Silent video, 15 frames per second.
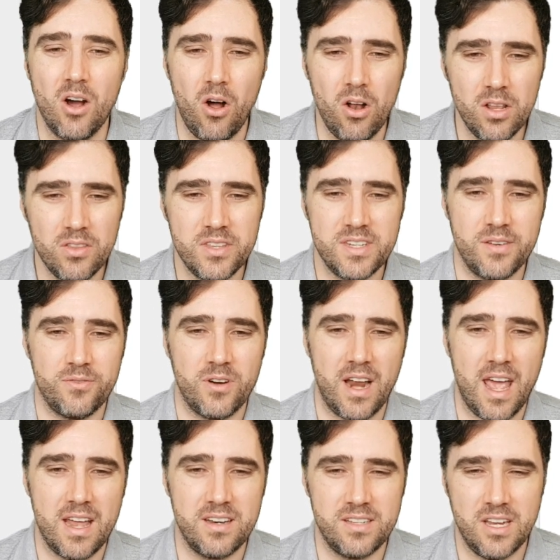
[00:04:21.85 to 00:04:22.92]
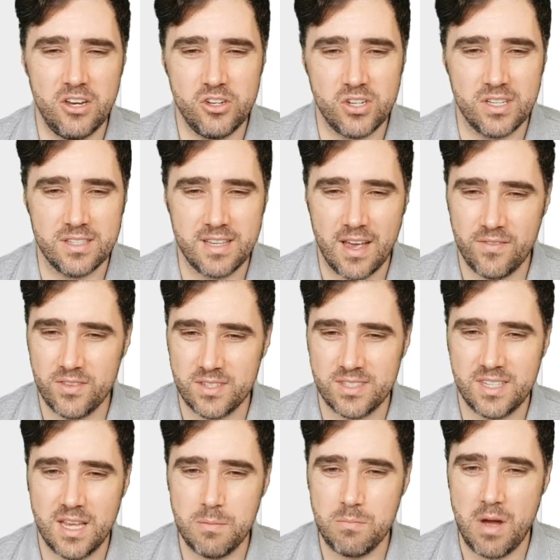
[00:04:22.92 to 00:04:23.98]
all of the different annotations have the
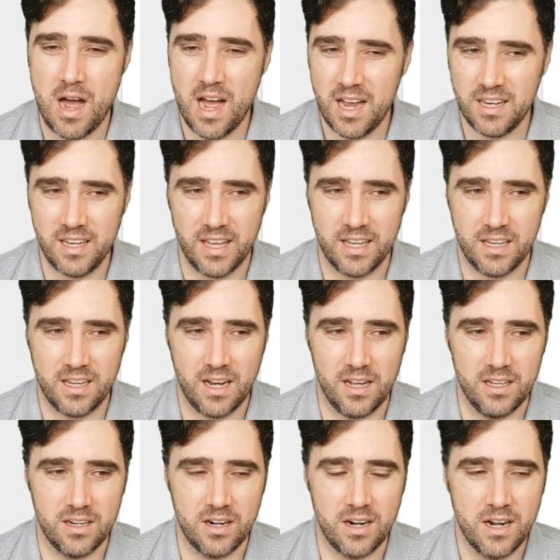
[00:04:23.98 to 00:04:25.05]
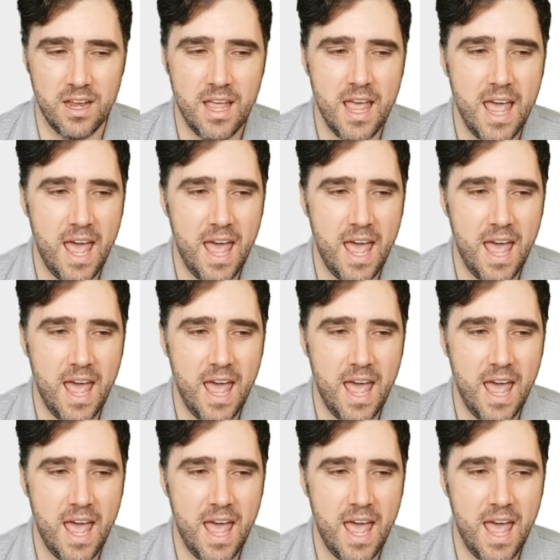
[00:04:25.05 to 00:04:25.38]
same highlight color.